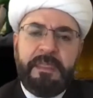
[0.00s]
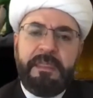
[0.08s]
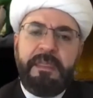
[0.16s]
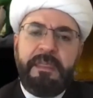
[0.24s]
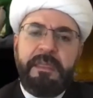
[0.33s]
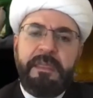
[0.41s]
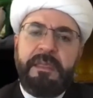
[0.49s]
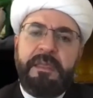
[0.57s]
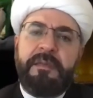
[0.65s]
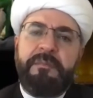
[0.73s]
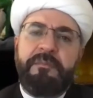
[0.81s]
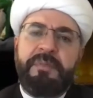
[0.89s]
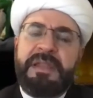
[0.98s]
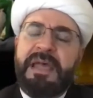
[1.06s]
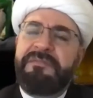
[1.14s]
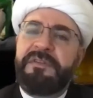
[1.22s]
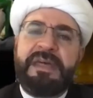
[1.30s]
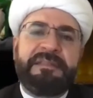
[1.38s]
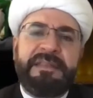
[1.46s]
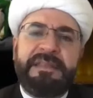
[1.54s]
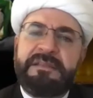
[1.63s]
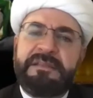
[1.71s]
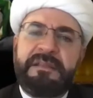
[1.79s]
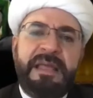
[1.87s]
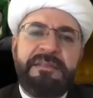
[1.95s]
After that, they still had the
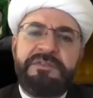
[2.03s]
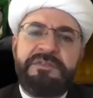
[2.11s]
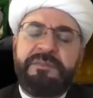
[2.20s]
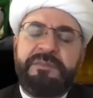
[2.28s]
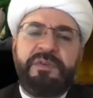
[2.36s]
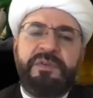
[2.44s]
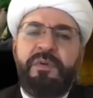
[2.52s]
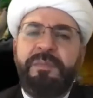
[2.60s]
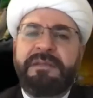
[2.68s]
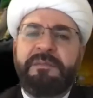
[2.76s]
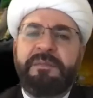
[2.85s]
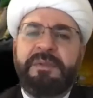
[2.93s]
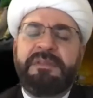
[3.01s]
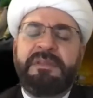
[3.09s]
trip to go back to Medina.